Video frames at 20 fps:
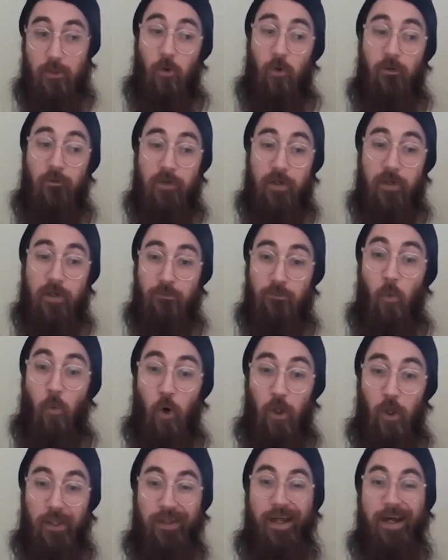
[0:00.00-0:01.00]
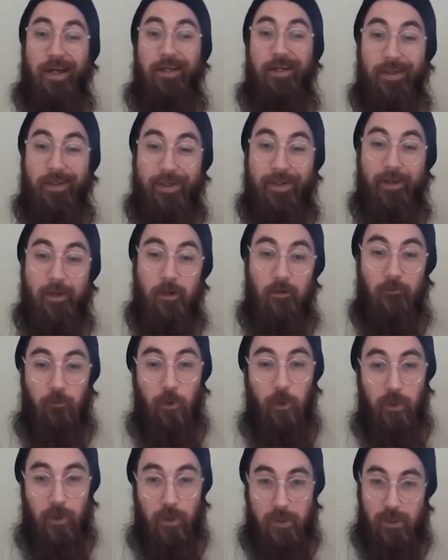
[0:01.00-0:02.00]
or if it is more likely
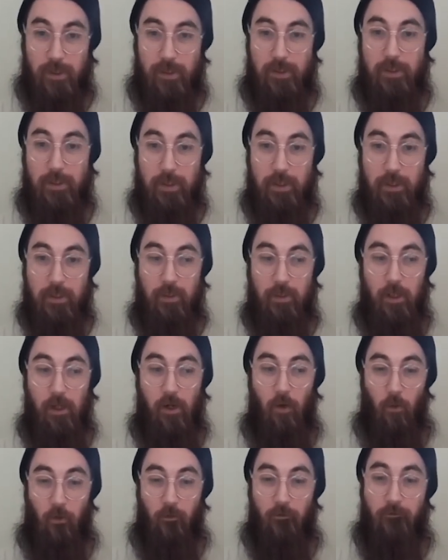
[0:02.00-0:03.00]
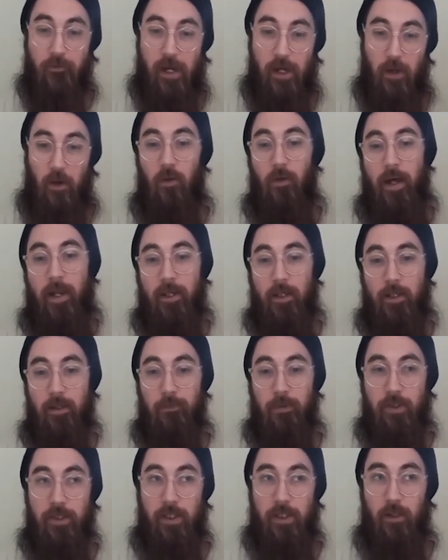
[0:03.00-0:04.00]
for you to succeed or fail at a
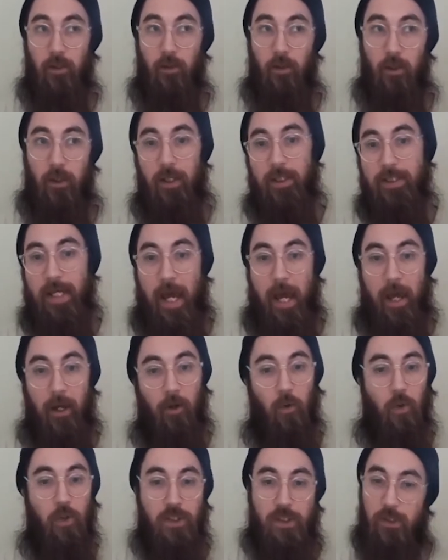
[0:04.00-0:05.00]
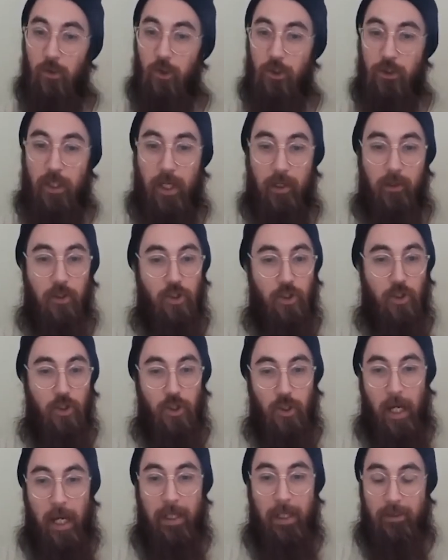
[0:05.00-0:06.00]
particular attack or skill check that you're
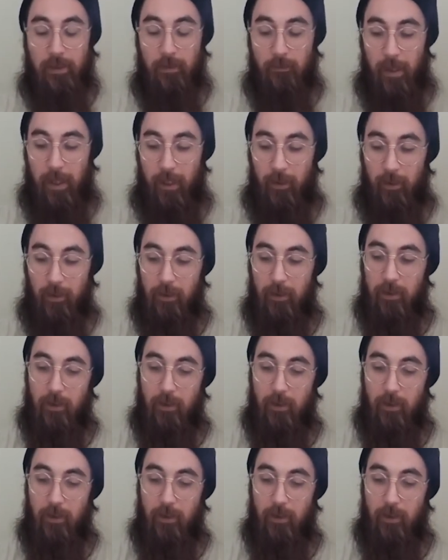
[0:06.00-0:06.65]
trying to make.